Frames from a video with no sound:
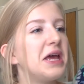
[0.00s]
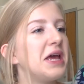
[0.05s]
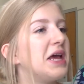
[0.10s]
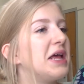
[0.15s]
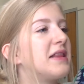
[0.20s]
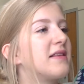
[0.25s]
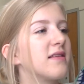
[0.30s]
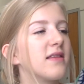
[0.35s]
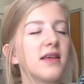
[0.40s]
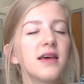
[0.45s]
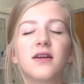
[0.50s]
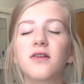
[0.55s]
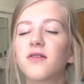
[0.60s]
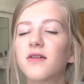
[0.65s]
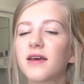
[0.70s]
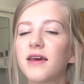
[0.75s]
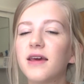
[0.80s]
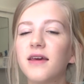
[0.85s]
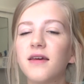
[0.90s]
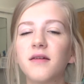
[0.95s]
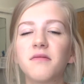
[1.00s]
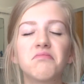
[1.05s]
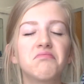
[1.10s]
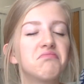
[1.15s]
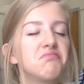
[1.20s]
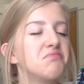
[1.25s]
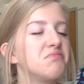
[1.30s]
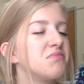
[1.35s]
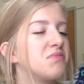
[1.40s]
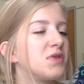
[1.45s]
it's literally
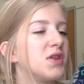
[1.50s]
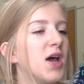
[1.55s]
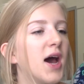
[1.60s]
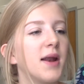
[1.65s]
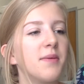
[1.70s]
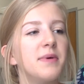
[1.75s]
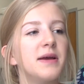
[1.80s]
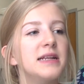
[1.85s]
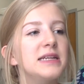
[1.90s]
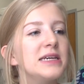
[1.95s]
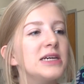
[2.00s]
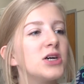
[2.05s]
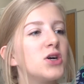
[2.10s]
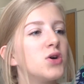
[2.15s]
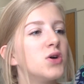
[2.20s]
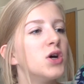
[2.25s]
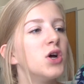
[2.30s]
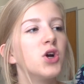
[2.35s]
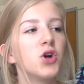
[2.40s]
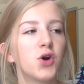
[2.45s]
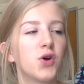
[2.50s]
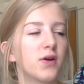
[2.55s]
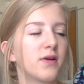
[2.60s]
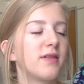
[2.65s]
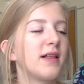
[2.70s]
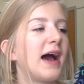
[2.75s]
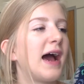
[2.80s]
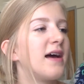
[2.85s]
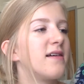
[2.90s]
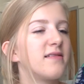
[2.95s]
not a big deal. Go to
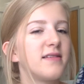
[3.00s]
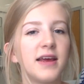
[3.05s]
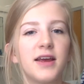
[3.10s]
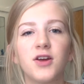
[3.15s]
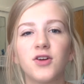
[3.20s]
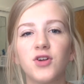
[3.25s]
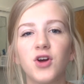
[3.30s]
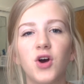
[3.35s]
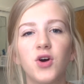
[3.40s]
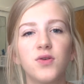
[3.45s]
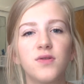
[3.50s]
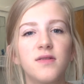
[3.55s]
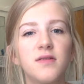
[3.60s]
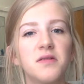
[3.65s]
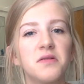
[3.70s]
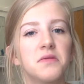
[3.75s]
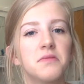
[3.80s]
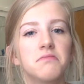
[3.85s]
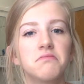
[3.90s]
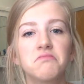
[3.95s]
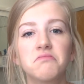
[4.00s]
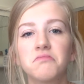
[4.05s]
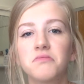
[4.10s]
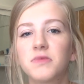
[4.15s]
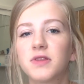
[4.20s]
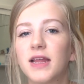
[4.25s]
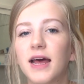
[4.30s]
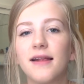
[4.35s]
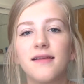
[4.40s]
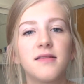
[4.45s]
class, take your notes.
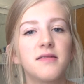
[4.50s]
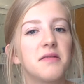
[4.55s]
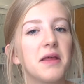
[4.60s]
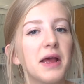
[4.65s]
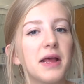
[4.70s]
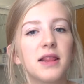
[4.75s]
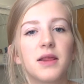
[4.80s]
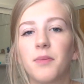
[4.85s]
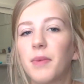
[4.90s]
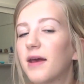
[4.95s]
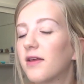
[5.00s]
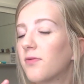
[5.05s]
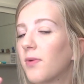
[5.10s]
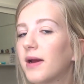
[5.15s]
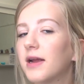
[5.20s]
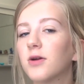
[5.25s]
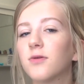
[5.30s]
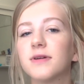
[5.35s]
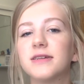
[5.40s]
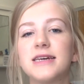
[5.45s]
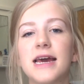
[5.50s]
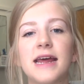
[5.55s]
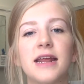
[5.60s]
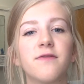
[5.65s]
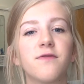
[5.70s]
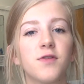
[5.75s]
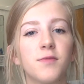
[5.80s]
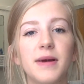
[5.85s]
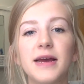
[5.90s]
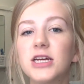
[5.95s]
That's like the best way to retain
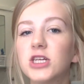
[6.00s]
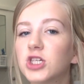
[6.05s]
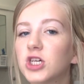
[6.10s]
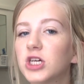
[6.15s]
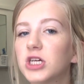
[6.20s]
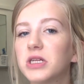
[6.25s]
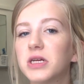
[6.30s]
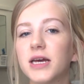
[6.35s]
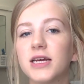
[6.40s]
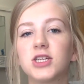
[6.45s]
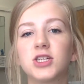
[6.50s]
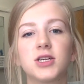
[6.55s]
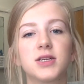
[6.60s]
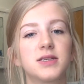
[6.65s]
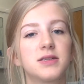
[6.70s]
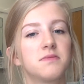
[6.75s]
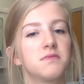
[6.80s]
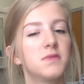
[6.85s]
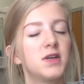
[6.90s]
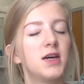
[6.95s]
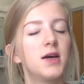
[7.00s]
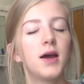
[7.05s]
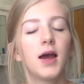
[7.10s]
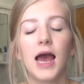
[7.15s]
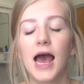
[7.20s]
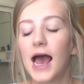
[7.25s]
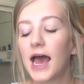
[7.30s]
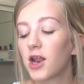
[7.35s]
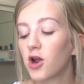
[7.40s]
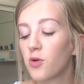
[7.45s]
information. It's just,
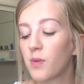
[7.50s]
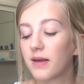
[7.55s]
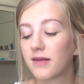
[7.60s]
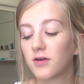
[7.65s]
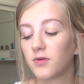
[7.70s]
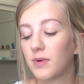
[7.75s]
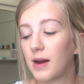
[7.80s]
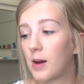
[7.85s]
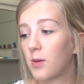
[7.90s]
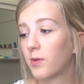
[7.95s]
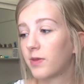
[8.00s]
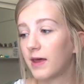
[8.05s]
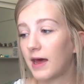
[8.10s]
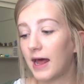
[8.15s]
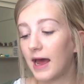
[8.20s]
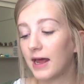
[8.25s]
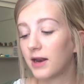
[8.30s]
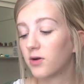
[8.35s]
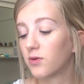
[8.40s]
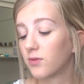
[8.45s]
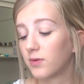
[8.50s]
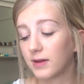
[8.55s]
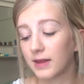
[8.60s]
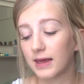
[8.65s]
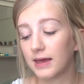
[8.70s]
I don't mess around with that. I don't